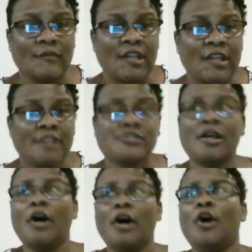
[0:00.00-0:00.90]

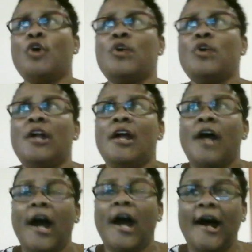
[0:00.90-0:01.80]
So
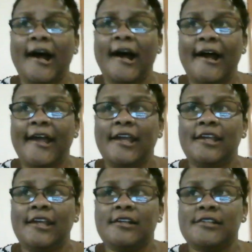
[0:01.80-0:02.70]

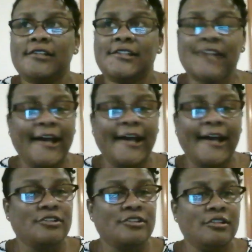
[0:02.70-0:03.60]
I
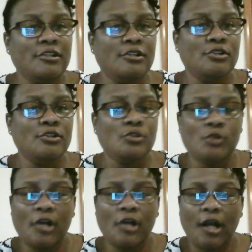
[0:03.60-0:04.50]
decided
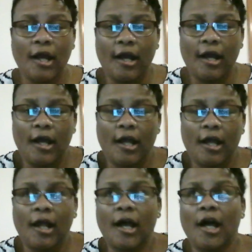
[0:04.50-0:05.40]
to
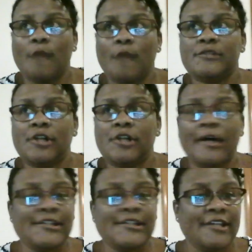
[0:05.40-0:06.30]

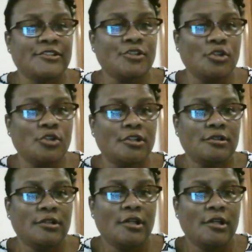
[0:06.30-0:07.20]
attend school.
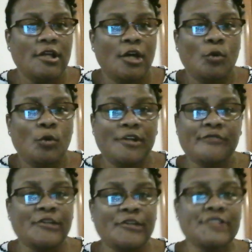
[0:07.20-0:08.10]
Well, the
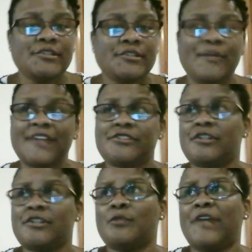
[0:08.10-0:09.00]
first
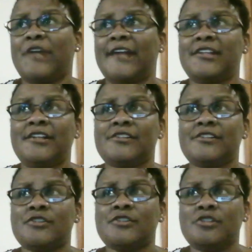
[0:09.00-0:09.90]
semester when I attended
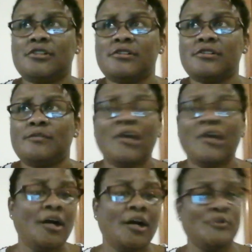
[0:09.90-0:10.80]
school, my
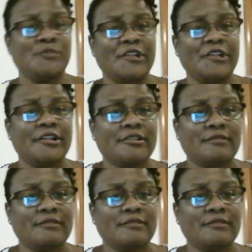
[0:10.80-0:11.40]
aunt was murdered.